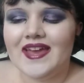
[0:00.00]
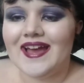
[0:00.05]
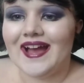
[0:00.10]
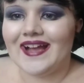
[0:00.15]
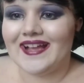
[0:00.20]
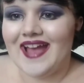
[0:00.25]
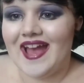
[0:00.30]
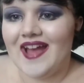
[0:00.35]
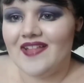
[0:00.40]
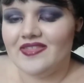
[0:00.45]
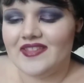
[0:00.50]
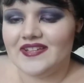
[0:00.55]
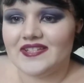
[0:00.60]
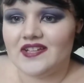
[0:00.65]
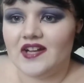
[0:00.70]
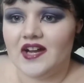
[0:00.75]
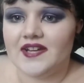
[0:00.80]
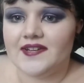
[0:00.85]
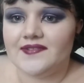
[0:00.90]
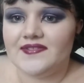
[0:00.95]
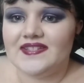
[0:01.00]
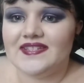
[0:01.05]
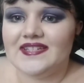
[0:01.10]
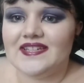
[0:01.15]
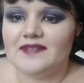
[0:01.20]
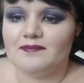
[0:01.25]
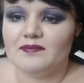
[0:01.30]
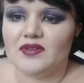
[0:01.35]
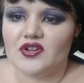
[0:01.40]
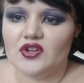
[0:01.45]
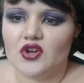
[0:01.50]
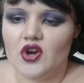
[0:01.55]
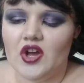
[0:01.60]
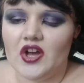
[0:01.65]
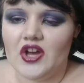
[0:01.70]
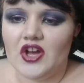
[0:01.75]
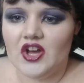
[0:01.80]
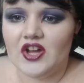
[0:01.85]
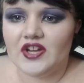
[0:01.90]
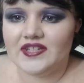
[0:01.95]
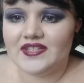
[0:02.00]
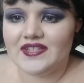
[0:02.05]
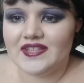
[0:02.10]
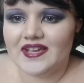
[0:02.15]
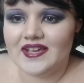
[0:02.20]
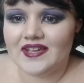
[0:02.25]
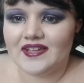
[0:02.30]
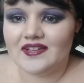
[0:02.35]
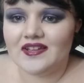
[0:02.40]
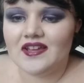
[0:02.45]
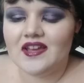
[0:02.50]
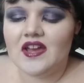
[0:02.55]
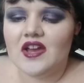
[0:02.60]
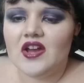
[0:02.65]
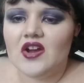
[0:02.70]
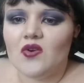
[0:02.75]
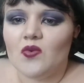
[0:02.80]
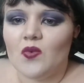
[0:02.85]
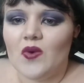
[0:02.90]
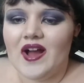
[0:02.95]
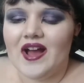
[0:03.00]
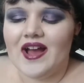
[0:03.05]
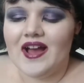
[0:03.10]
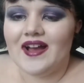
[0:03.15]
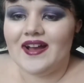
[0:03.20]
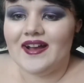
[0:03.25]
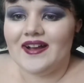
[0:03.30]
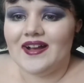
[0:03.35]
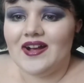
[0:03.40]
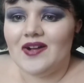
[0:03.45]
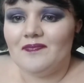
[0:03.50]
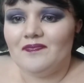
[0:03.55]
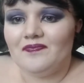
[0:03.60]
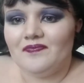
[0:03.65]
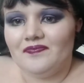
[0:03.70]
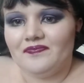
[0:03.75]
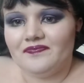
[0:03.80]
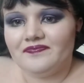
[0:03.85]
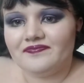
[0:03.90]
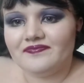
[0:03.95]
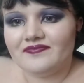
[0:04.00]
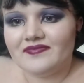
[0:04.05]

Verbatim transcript: Again, this kind of seen but not heard thing where, um,